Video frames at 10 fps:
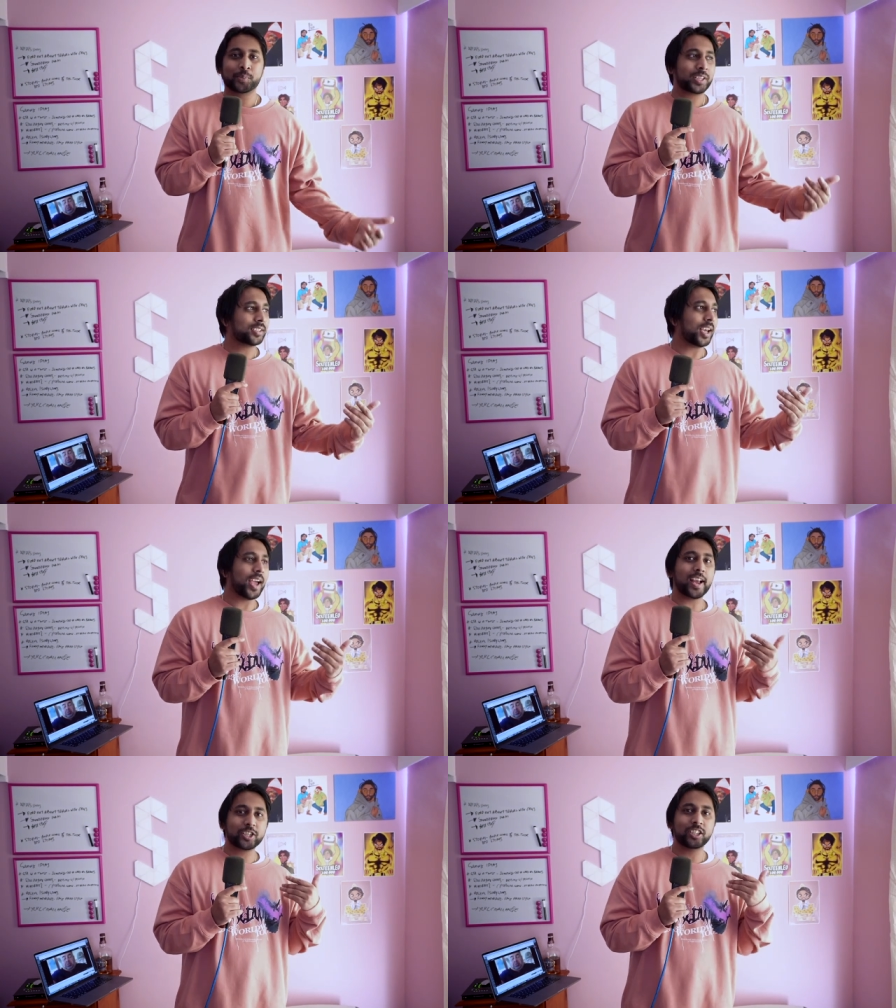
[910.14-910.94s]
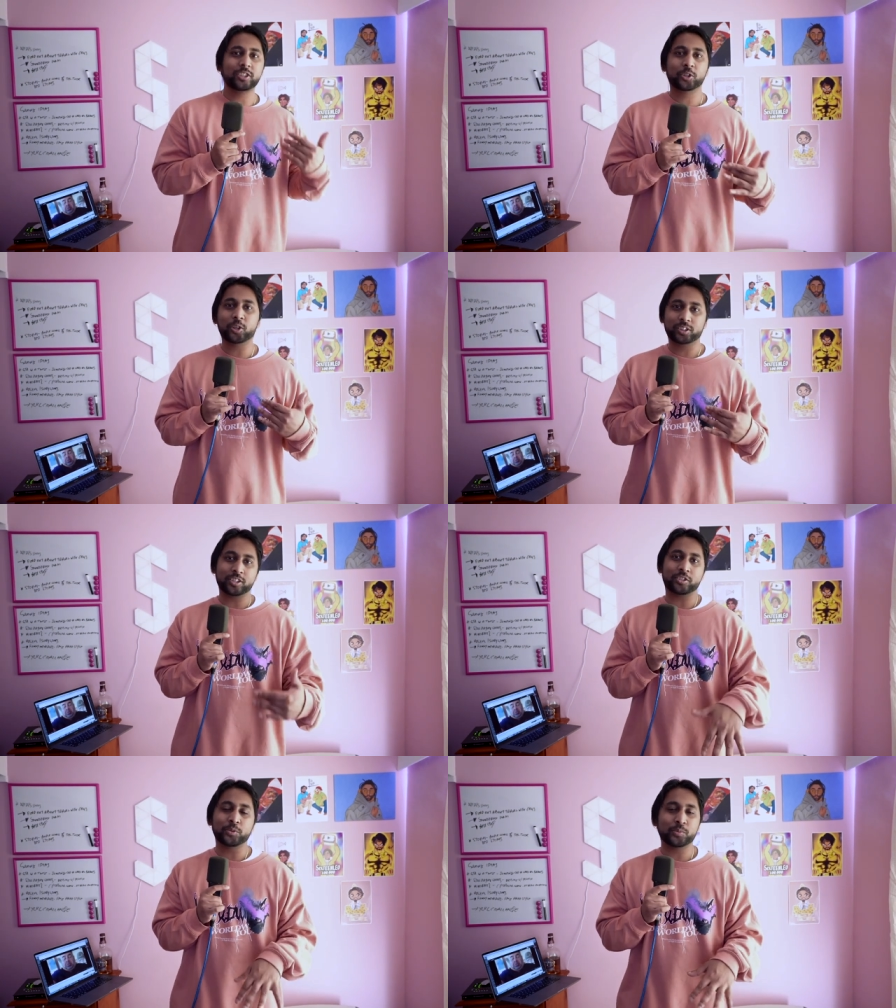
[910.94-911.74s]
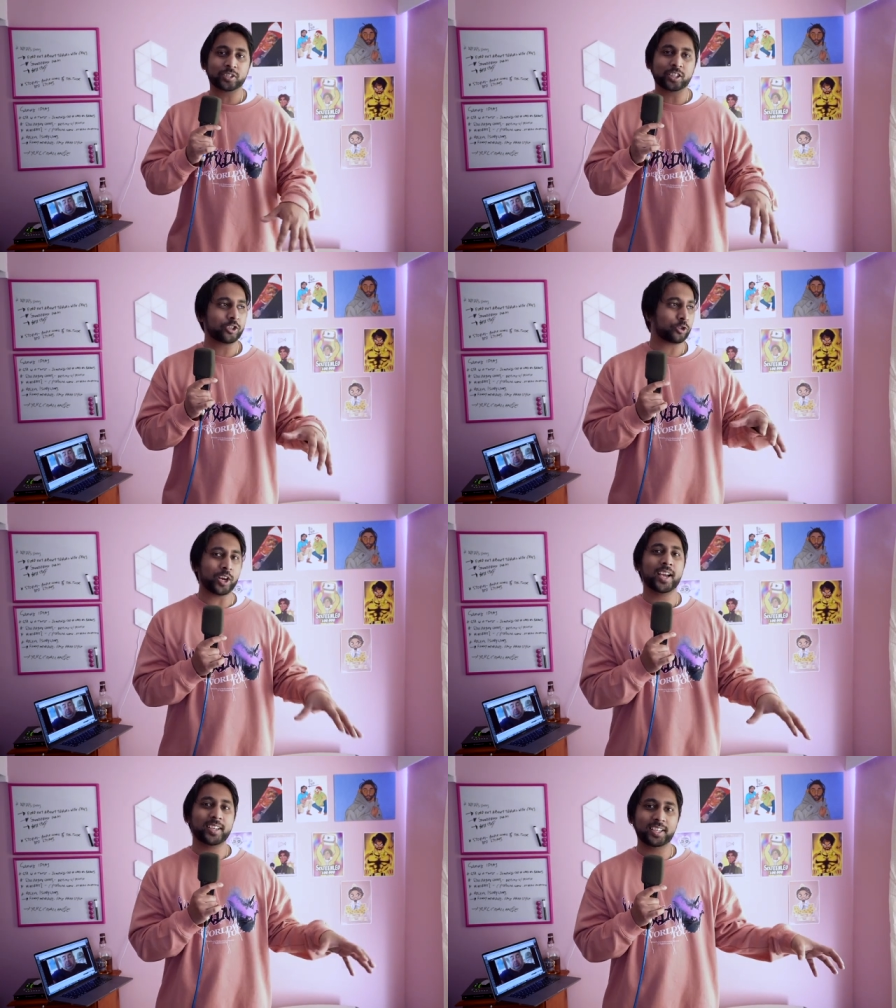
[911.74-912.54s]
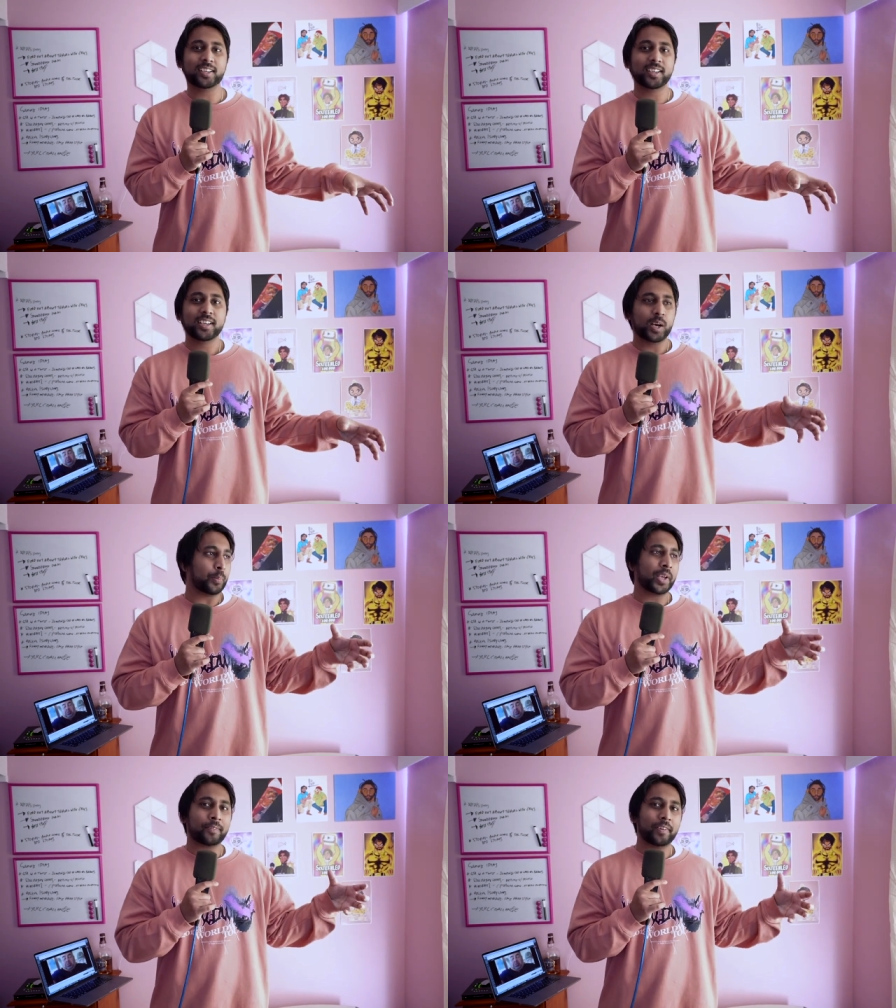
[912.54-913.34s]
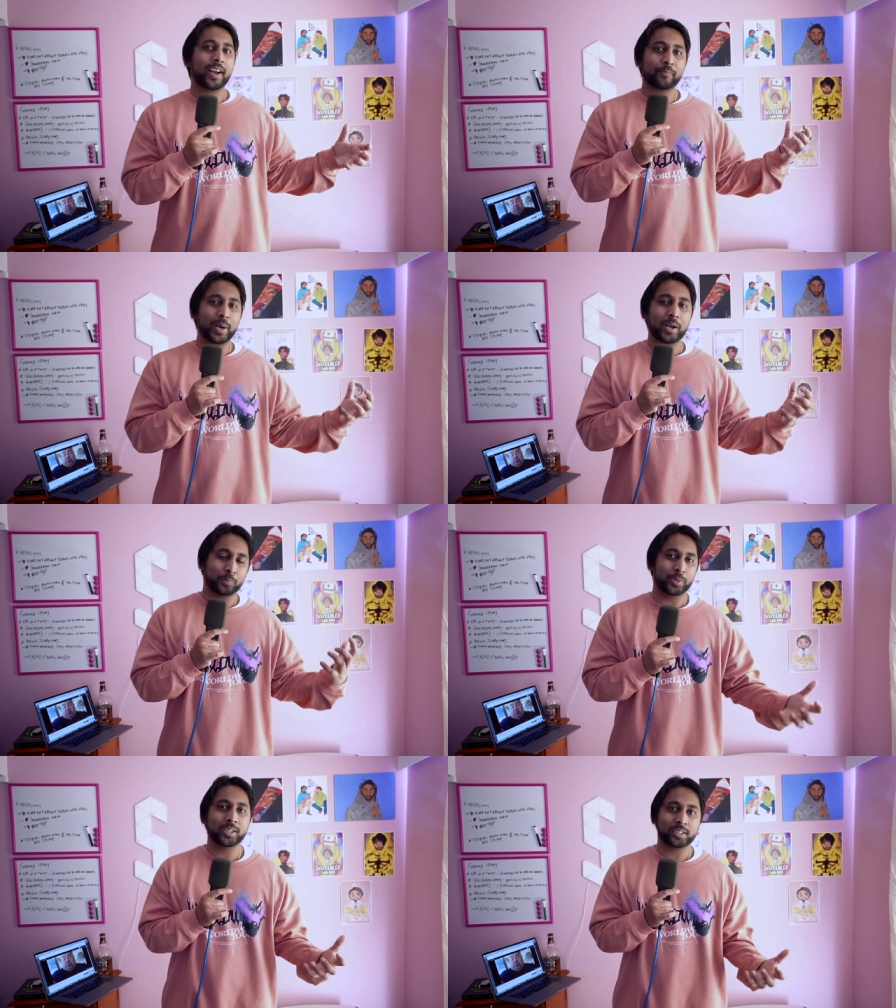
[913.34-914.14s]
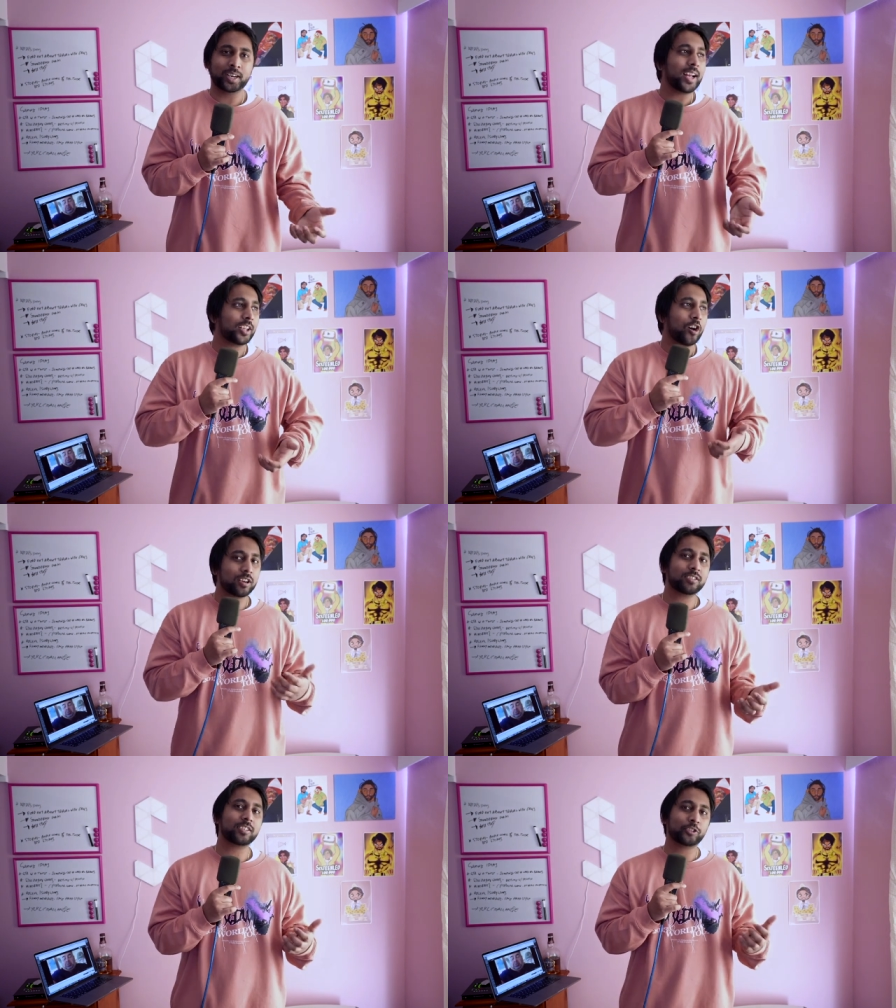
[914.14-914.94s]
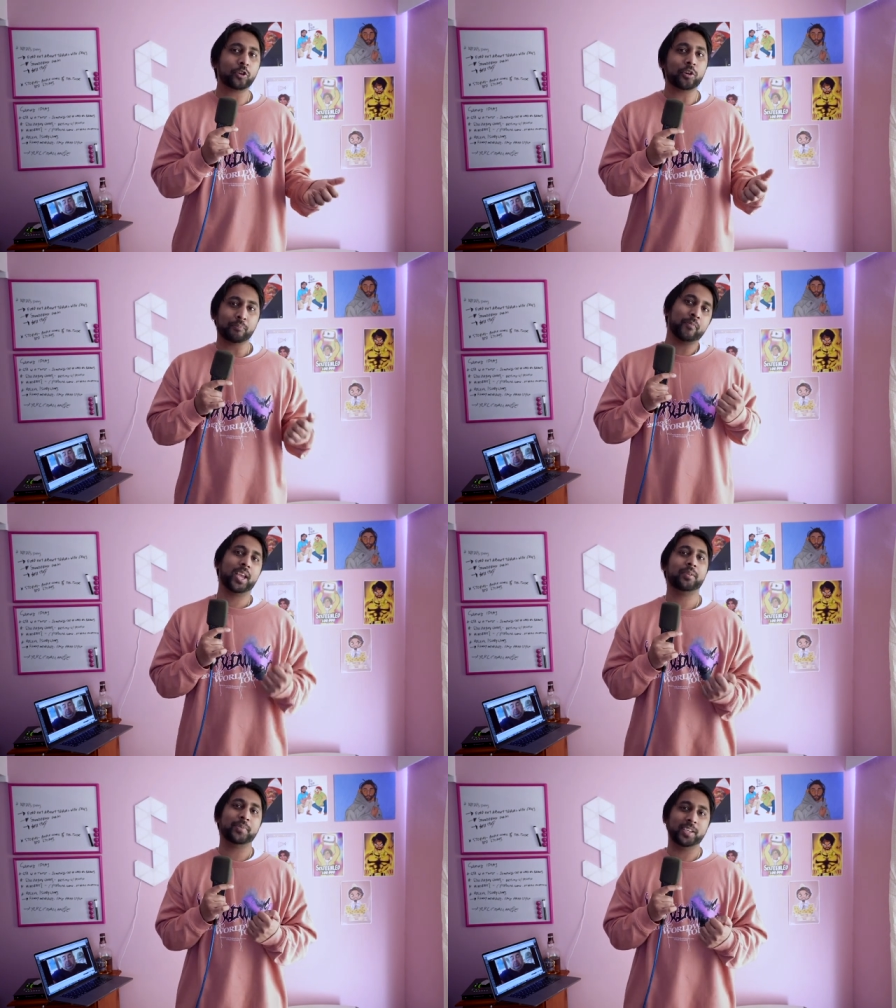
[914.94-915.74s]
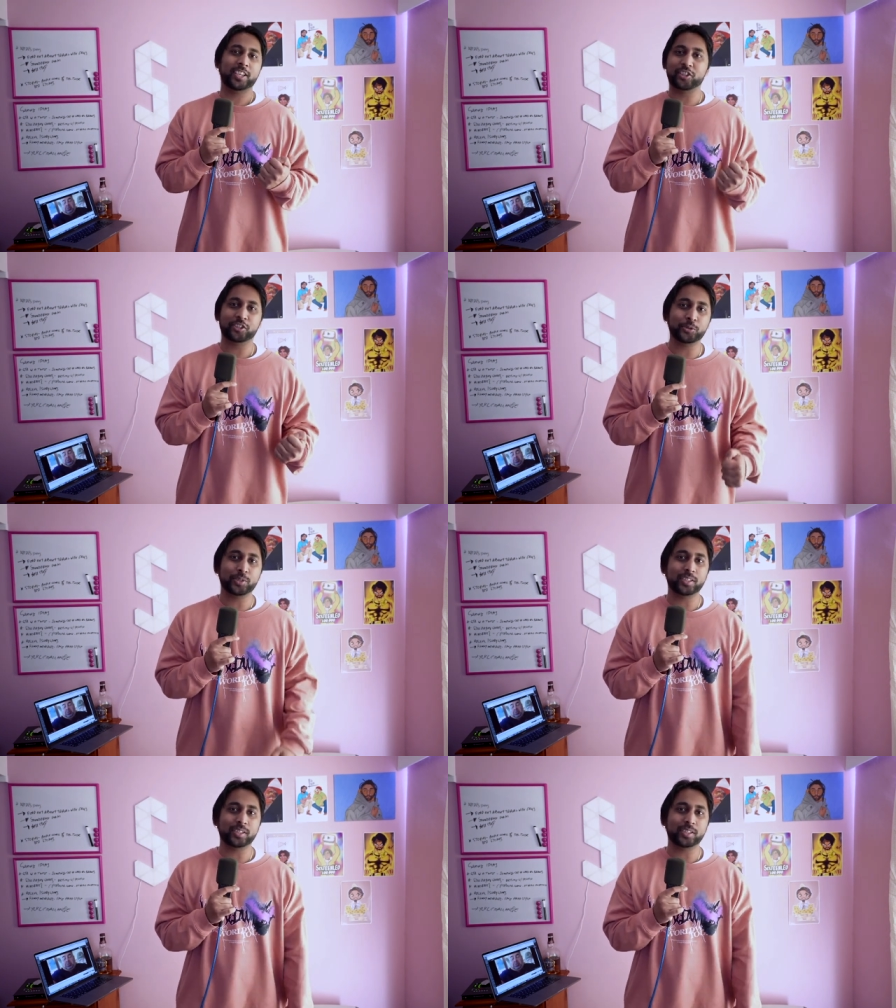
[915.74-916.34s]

because I actually thought this dude was gonna try and eat a big five pound burger. I honestly thought maybe he could do